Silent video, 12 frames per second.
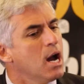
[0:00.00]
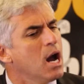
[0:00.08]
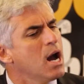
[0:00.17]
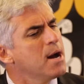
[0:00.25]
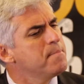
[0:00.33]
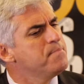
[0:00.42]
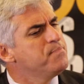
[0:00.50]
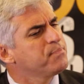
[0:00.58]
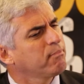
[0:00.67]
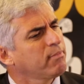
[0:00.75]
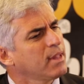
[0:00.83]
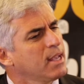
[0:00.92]
Um,
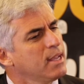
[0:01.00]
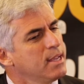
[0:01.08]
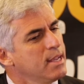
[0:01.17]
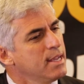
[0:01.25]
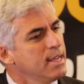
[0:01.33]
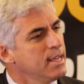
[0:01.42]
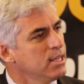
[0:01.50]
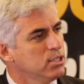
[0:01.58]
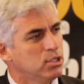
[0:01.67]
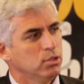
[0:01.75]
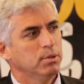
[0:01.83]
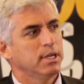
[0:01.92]

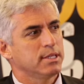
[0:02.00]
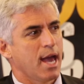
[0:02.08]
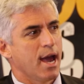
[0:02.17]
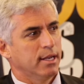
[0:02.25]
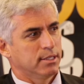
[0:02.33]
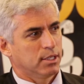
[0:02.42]
in doing that,